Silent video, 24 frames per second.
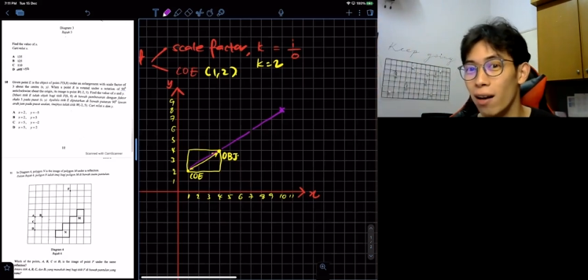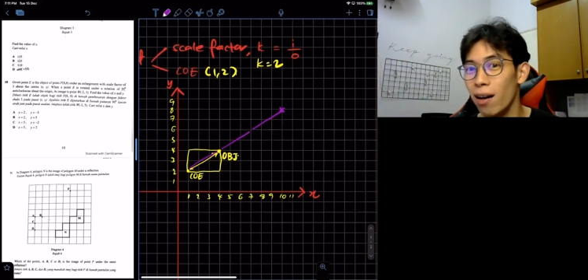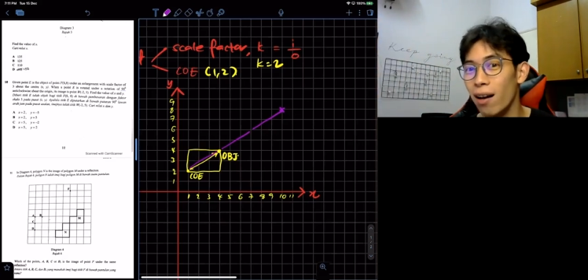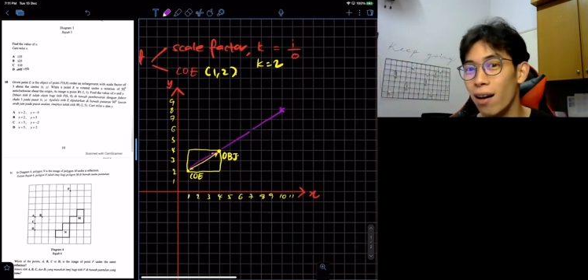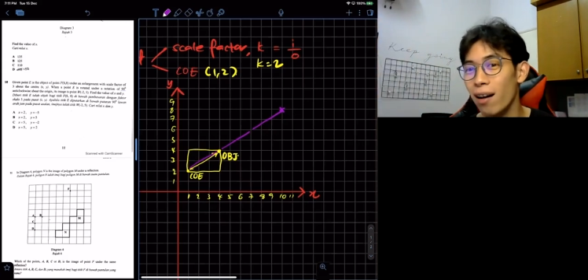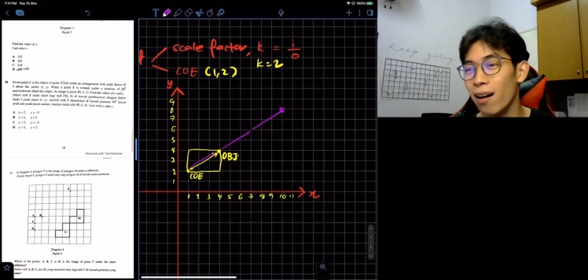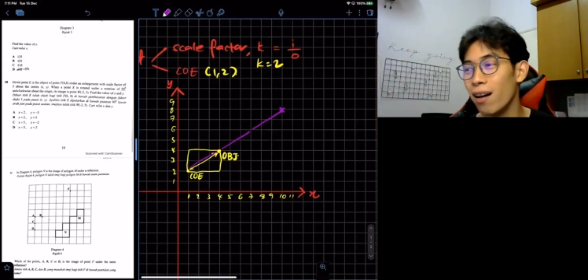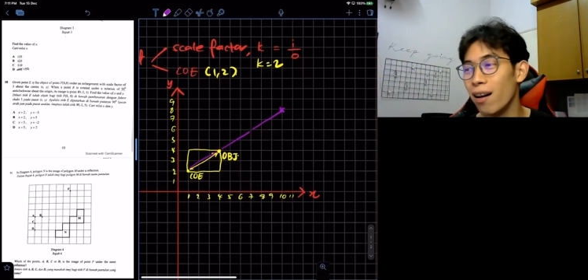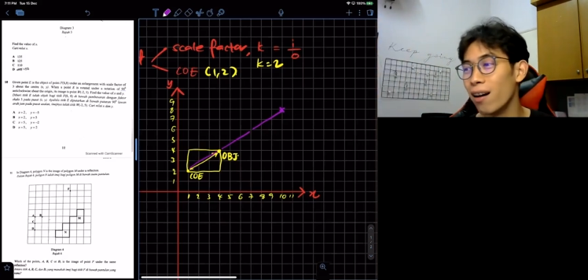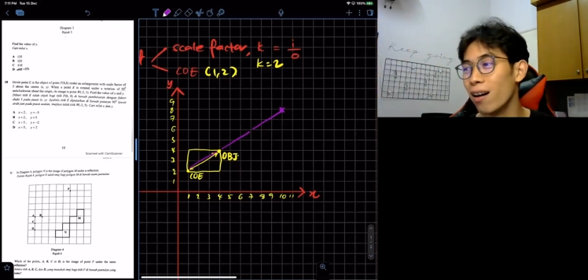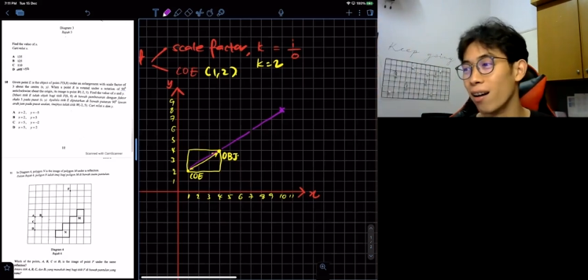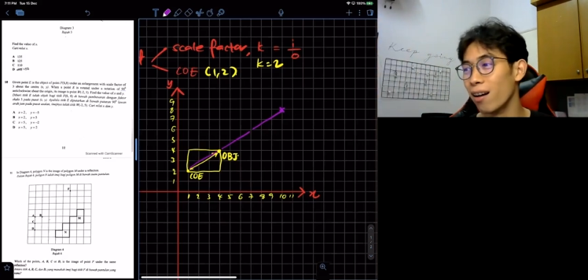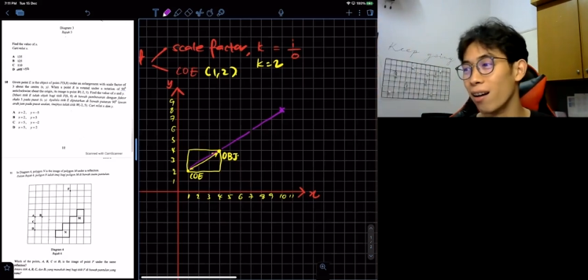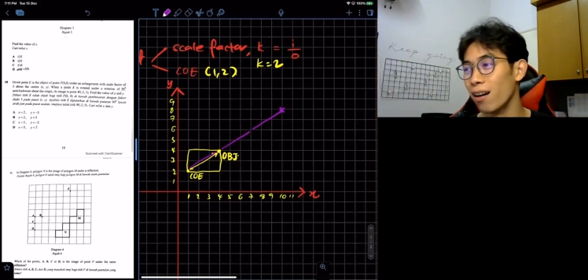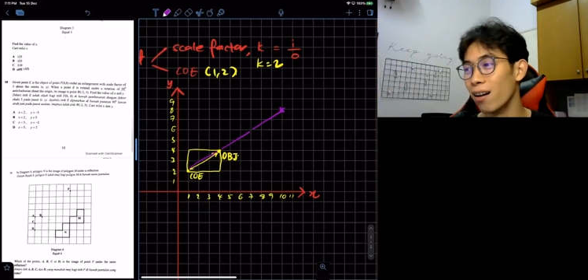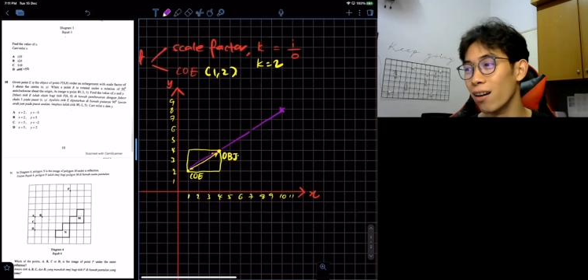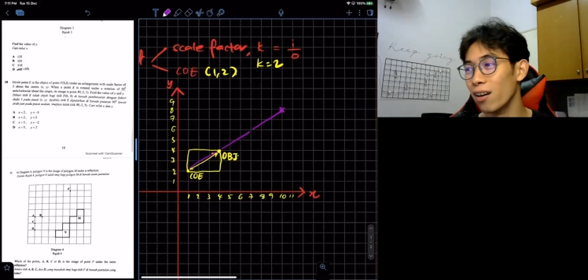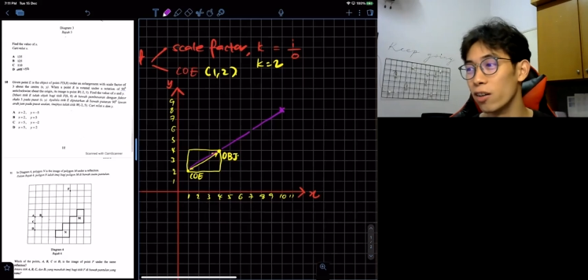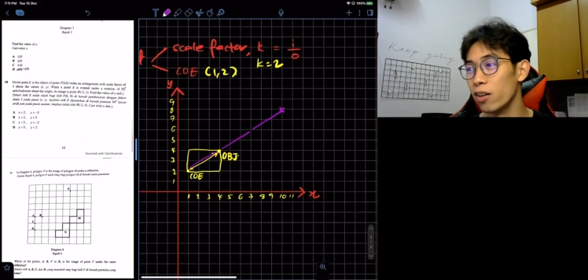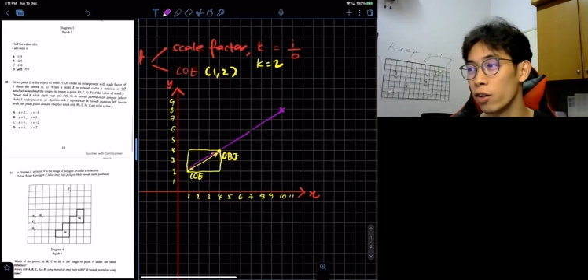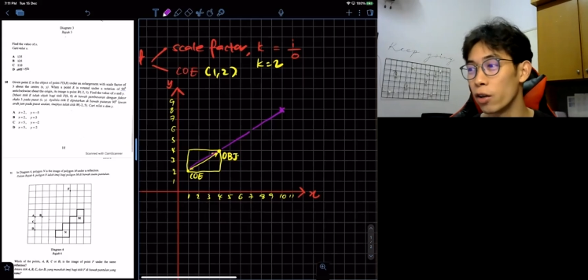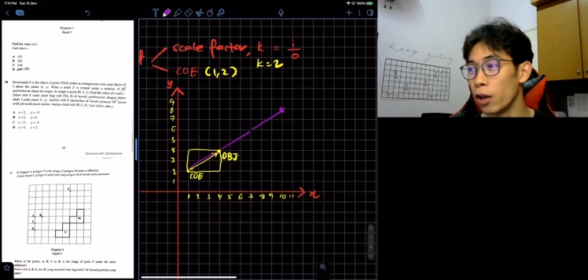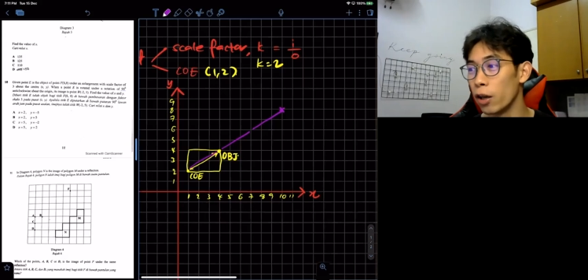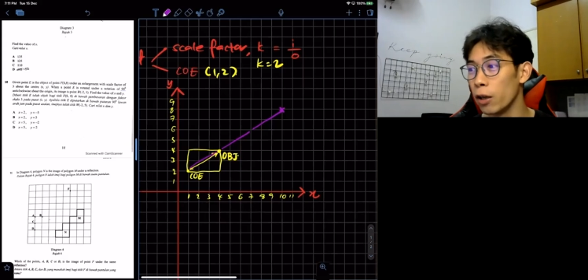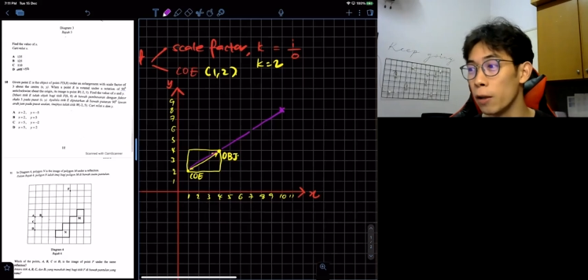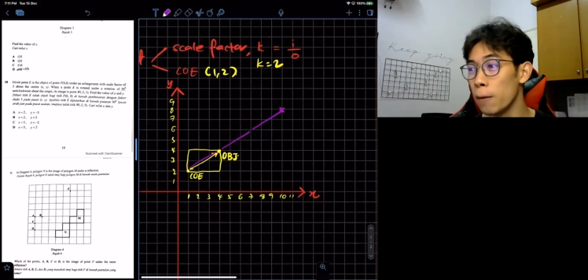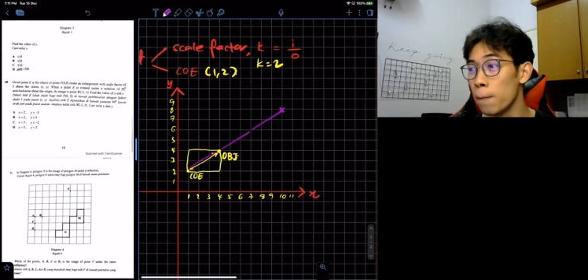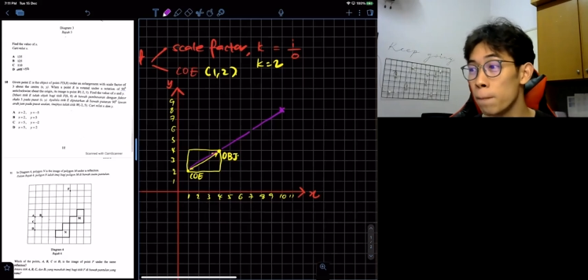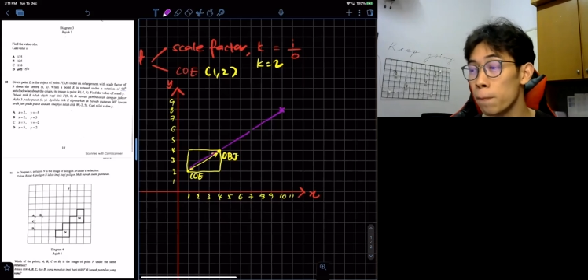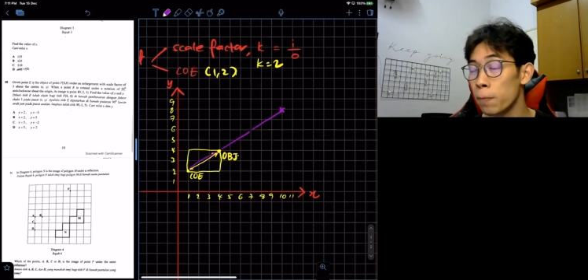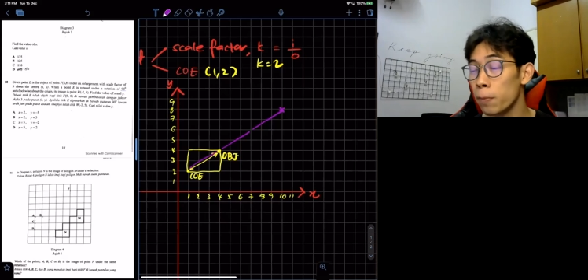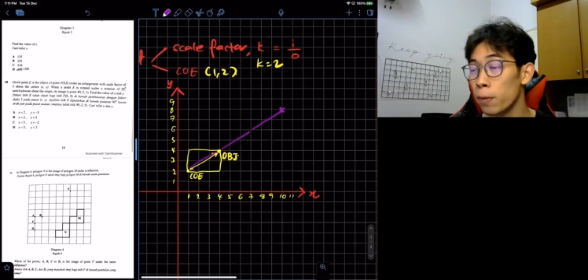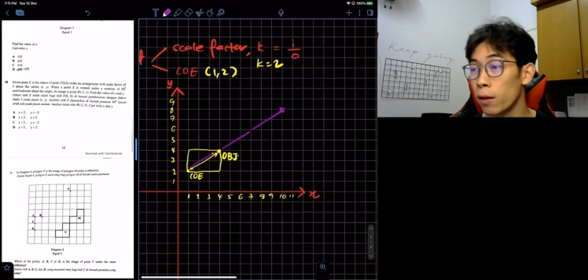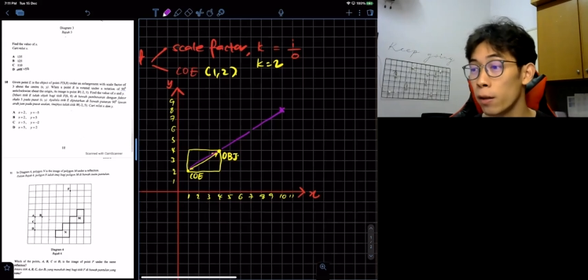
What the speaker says: Okay.